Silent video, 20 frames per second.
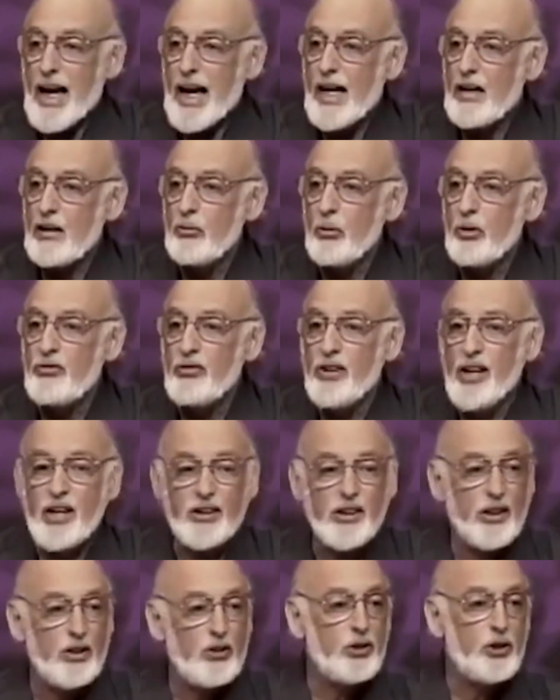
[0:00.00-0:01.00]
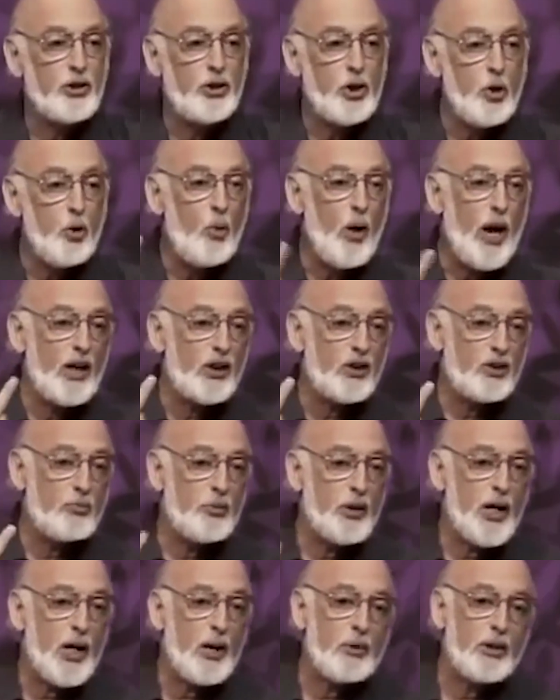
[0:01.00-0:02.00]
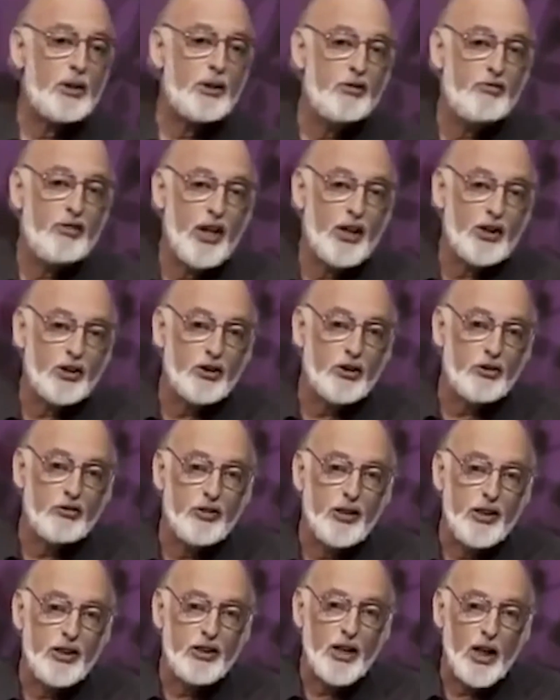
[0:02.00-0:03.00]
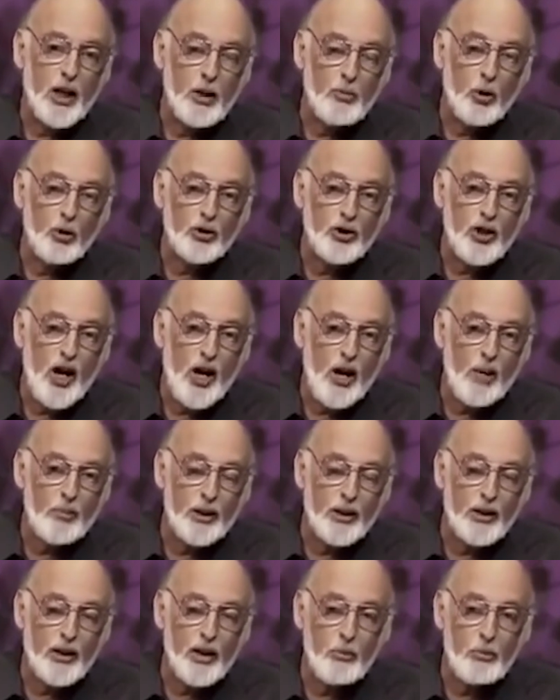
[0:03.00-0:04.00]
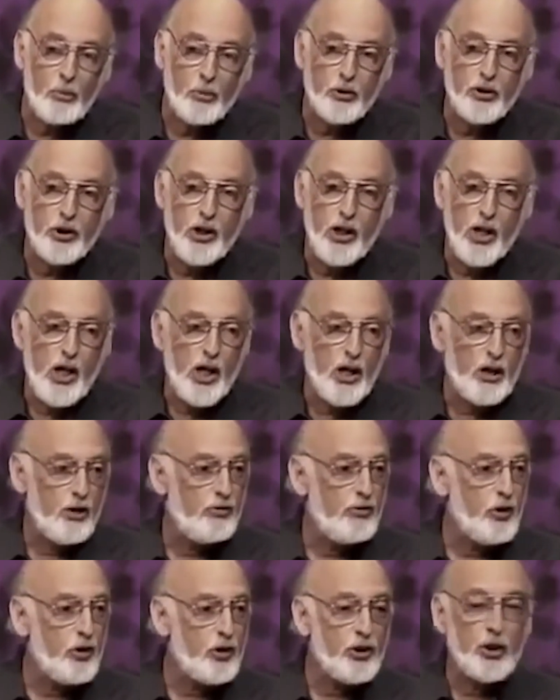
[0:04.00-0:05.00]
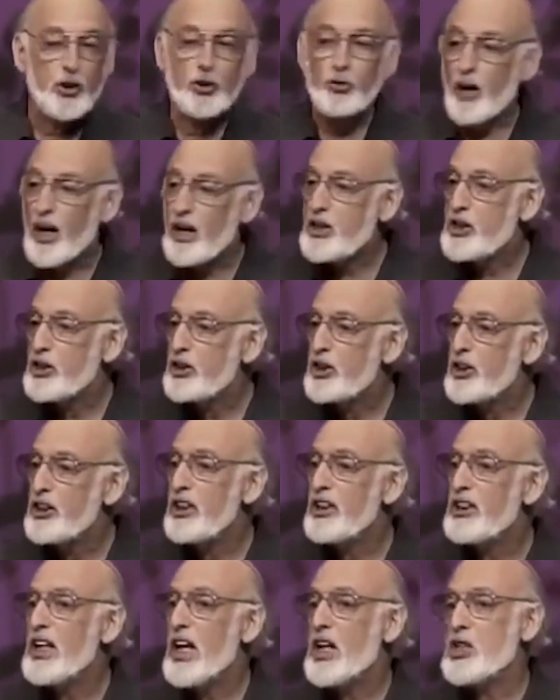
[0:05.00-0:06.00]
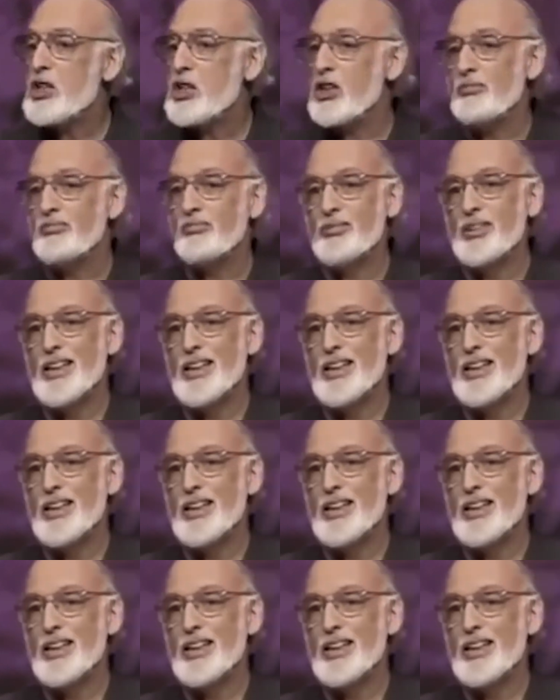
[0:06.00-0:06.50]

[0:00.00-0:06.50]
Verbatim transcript: And we found there are two ways of becoming defensive that are most common in couples. The first is righteous indignation.